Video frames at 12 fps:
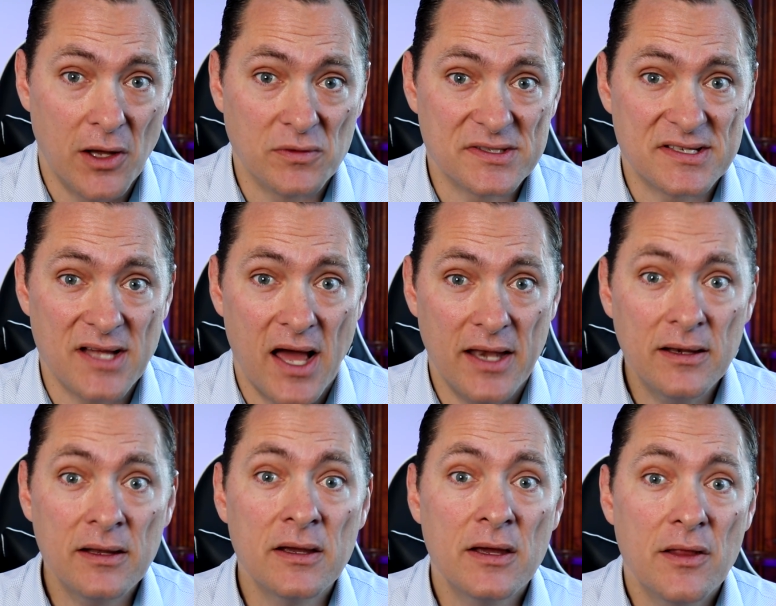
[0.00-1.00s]
loans done.
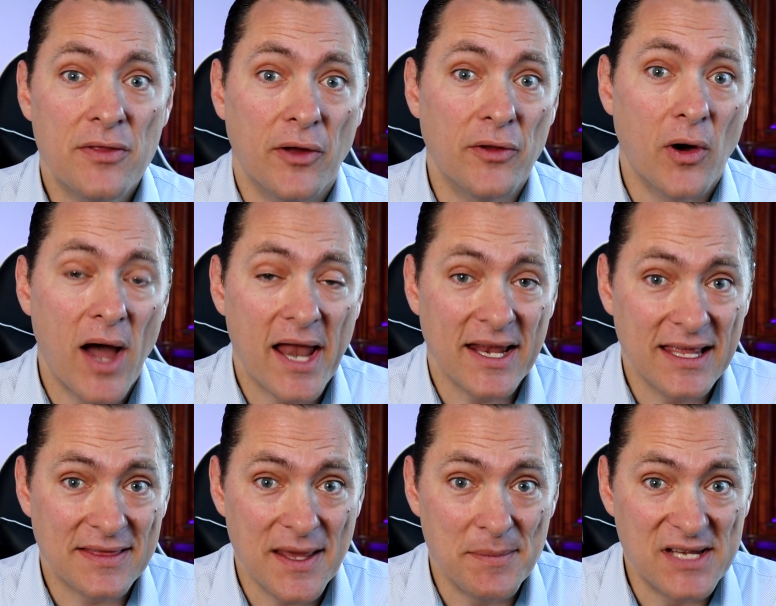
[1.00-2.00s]
They'll know how to
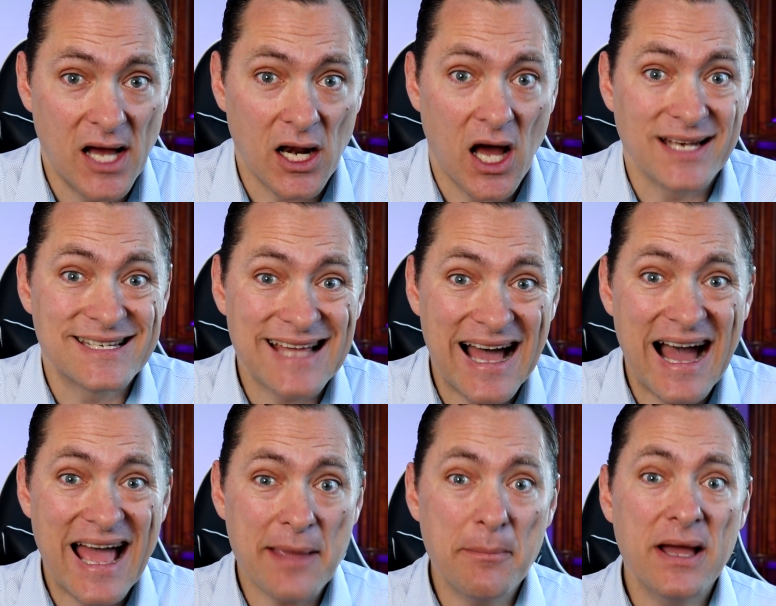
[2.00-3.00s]
get them done on
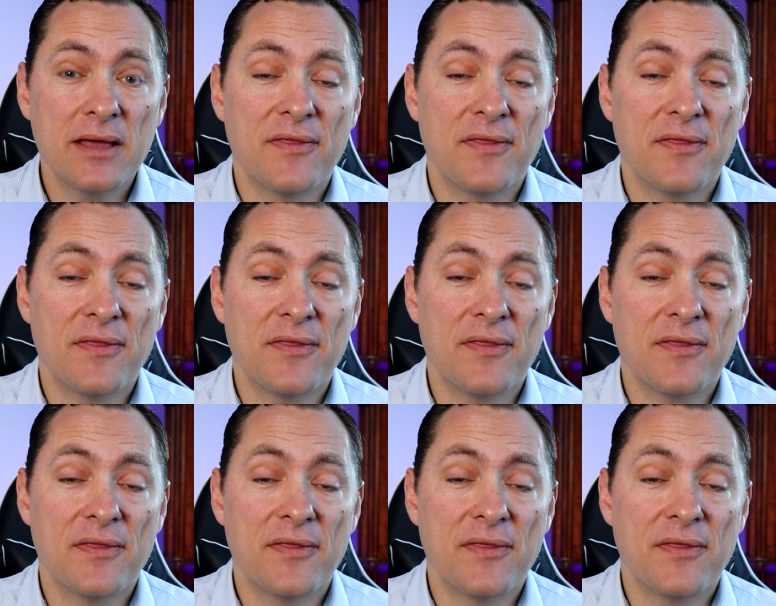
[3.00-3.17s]
time.